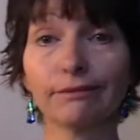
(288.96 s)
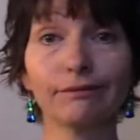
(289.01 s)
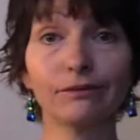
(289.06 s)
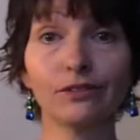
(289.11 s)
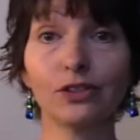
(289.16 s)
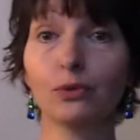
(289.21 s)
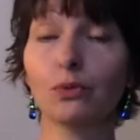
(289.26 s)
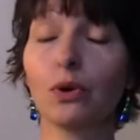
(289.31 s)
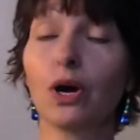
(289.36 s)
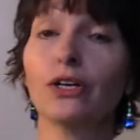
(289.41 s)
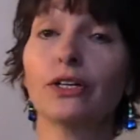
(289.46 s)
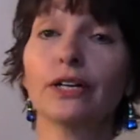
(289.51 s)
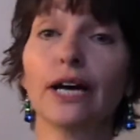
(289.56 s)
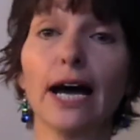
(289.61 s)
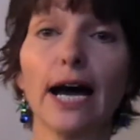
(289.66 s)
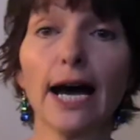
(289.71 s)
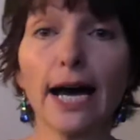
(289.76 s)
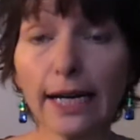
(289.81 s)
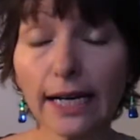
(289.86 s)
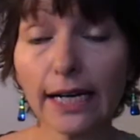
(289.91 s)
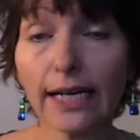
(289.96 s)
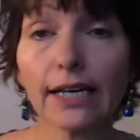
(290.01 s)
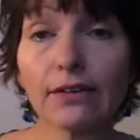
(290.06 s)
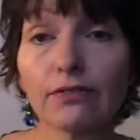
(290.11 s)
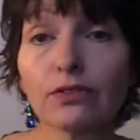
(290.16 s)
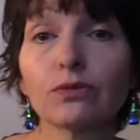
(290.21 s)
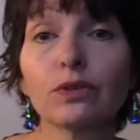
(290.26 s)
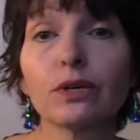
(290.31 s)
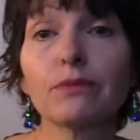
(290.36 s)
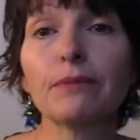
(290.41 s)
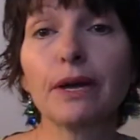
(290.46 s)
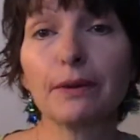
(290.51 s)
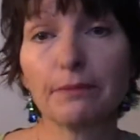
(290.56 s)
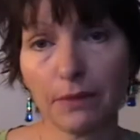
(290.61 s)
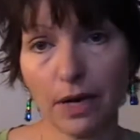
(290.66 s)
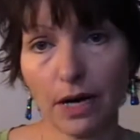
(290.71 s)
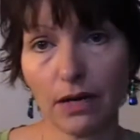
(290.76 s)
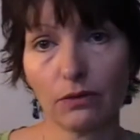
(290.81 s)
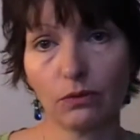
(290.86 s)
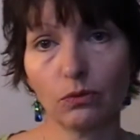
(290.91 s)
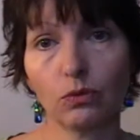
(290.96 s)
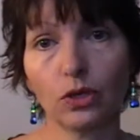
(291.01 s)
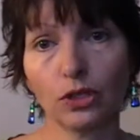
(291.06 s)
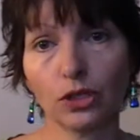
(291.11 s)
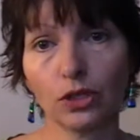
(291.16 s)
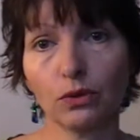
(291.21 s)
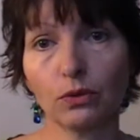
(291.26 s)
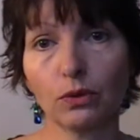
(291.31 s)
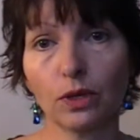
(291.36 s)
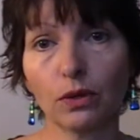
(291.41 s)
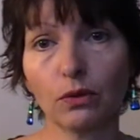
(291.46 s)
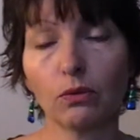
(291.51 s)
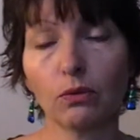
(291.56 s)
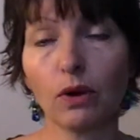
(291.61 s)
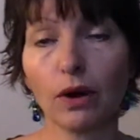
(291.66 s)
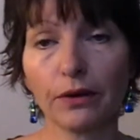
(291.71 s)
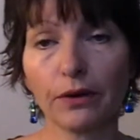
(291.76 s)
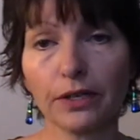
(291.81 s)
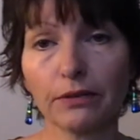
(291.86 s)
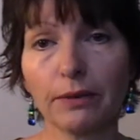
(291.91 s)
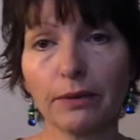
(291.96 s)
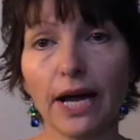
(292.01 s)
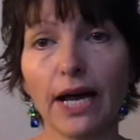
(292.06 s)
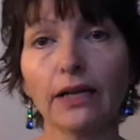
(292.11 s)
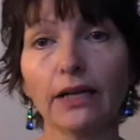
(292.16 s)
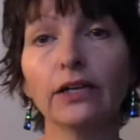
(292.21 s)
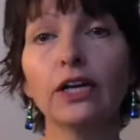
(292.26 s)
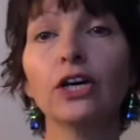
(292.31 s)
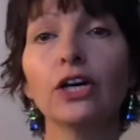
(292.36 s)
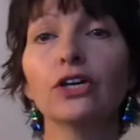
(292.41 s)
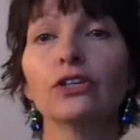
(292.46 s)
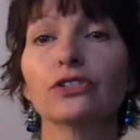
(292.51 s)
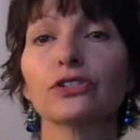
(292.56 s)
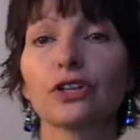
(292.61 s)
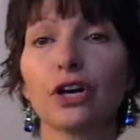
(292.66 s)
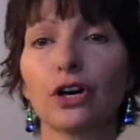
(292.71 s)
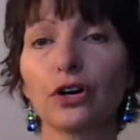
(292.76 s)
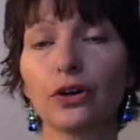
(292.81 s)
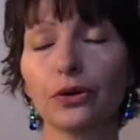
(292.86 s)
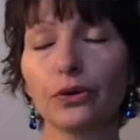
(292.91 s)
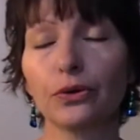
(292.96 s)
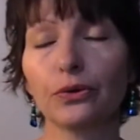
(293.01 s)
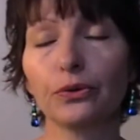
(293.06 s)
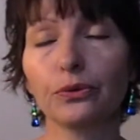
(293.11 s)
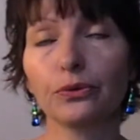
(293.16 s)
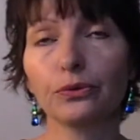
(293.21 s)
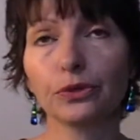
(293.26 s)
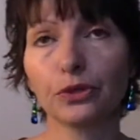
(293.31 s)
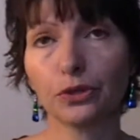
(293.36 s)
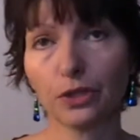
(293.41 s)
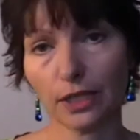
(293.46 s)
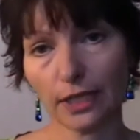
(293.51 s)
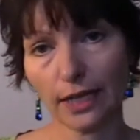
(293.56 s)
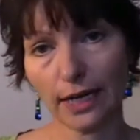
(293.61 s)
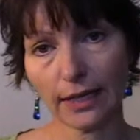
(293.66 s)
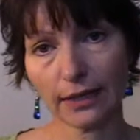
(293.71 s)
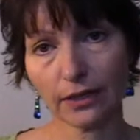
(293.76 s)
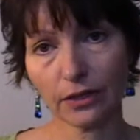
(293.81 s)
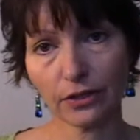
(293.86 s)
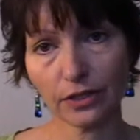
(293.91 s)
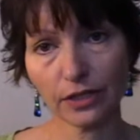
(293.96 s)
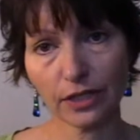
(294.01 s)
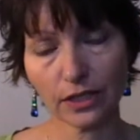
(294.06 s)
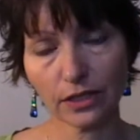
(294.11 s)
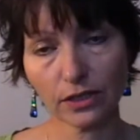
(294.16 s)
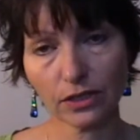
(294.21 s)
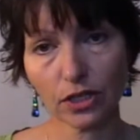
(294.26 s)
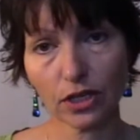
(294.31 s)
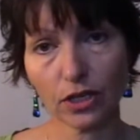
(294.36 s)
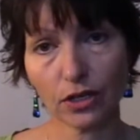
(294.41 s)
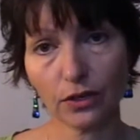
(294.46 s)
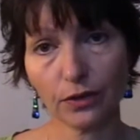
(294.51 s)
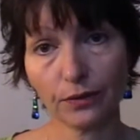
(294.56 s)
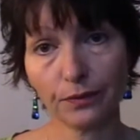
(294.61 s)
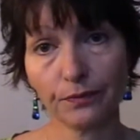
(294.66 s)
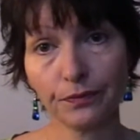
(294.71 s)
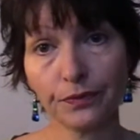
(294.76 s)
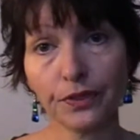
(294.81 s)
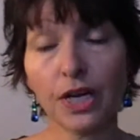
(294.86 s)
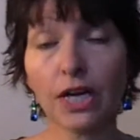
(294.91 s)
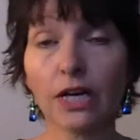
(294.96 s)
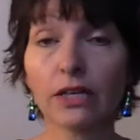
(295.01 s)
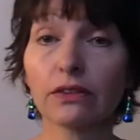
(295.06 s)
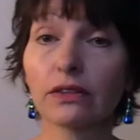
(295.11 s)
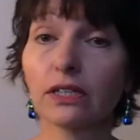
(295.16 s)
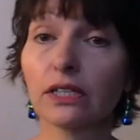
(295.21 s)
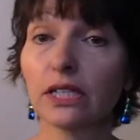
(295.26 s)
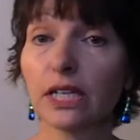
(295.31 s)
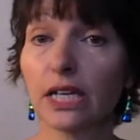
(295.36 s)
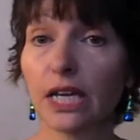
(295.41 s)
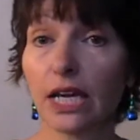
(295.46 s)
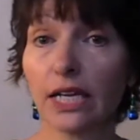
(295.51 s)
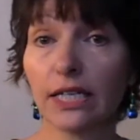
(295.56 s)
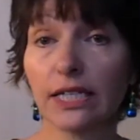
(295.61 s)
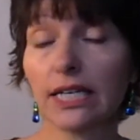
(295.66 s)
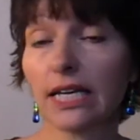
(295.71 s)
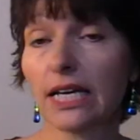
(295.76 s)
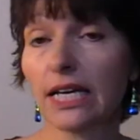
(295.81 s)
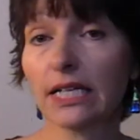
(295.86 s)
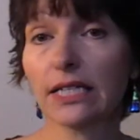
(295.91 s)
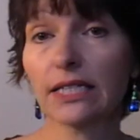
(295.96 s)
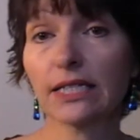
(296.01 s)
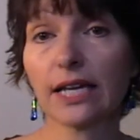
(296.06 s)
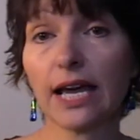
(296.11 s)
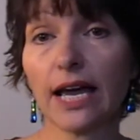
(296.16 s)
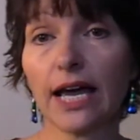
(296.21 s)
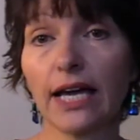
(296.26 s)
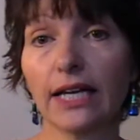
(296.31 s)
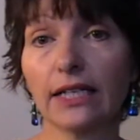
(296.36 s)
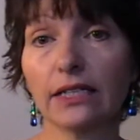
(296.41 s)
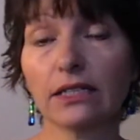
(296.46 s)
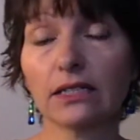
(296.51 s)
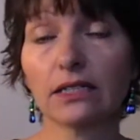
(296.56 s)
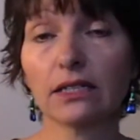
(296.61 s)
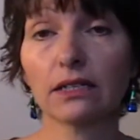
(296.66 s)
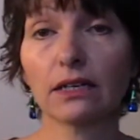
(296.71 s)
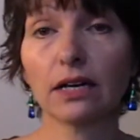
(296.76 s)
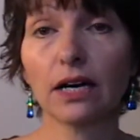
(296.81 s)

you won't hardly even remember what you were worried about, so you can let those things go. The needs and